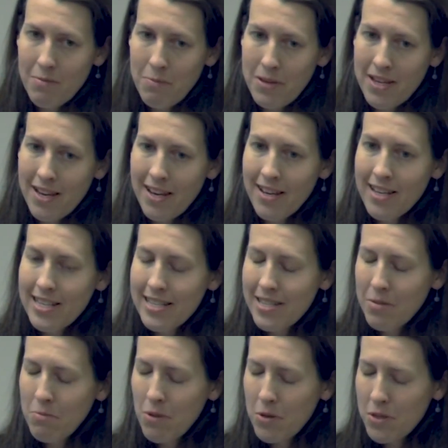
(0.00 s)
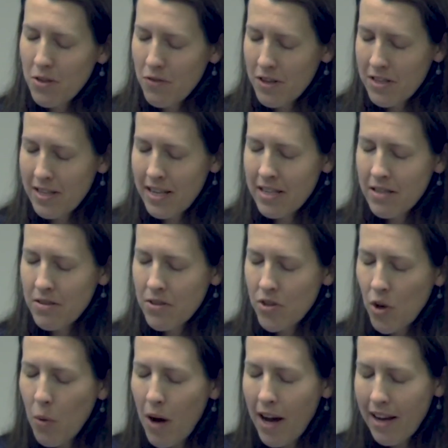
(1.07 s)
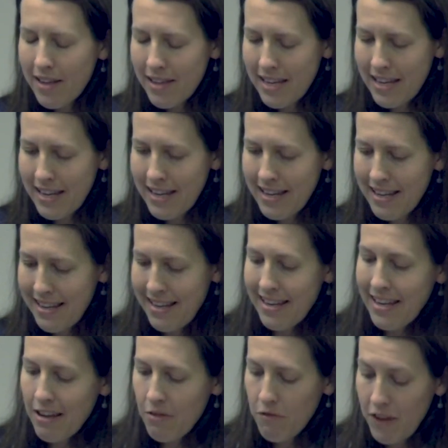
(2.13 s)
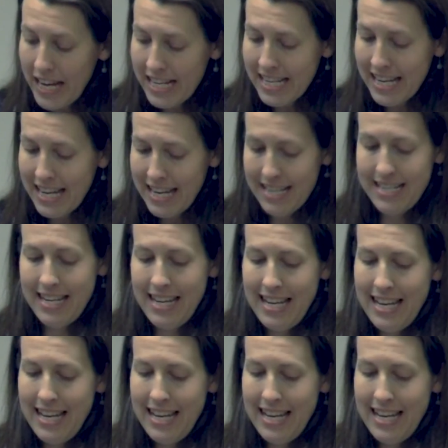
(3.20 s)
because most of our sites are so highly invaded,